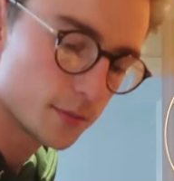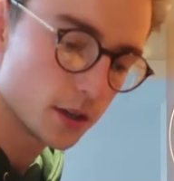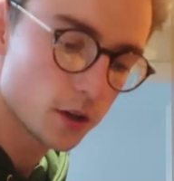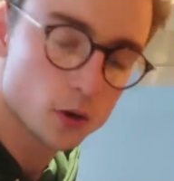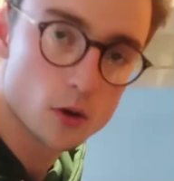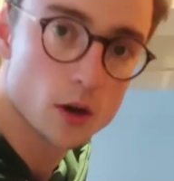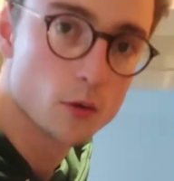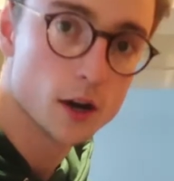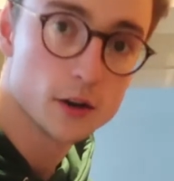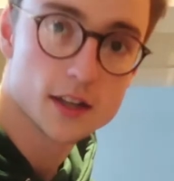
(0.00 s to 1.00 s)
been going quite
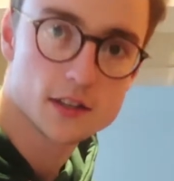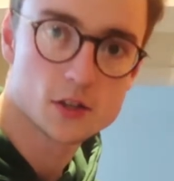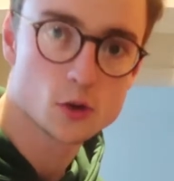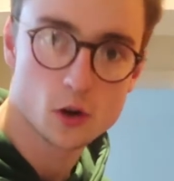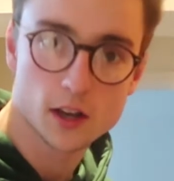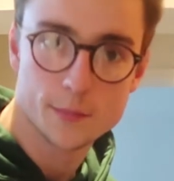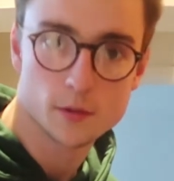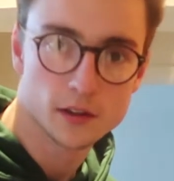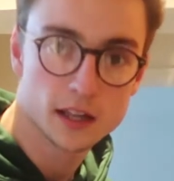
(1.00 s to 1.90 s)
well. Here's a short clip of